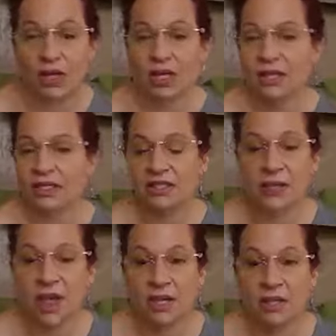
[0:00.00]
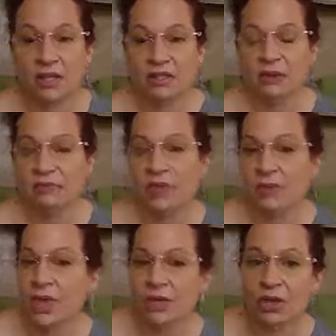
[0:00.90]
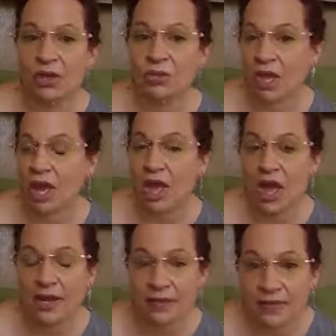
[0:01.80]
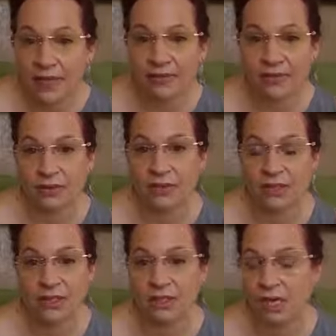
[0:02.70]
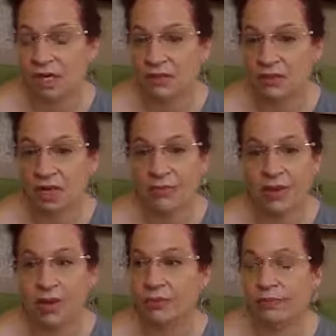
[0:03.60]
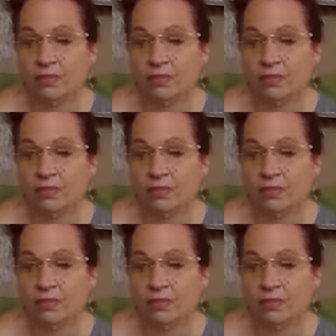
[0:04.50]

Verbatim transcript: And that's fine. Some people I know get high level details about